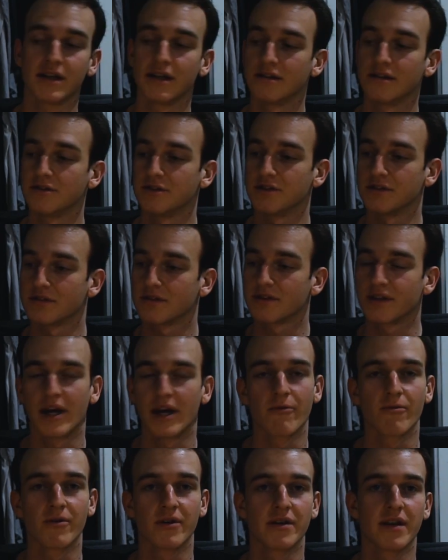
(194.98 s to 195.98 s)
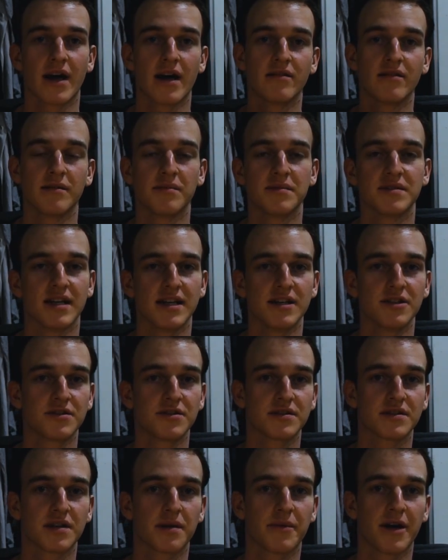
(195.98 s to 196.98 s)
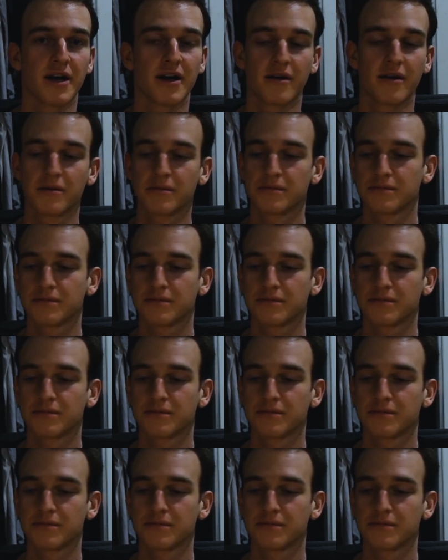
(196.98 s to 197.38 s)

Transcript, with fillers: and just get rid of that limitation somehow?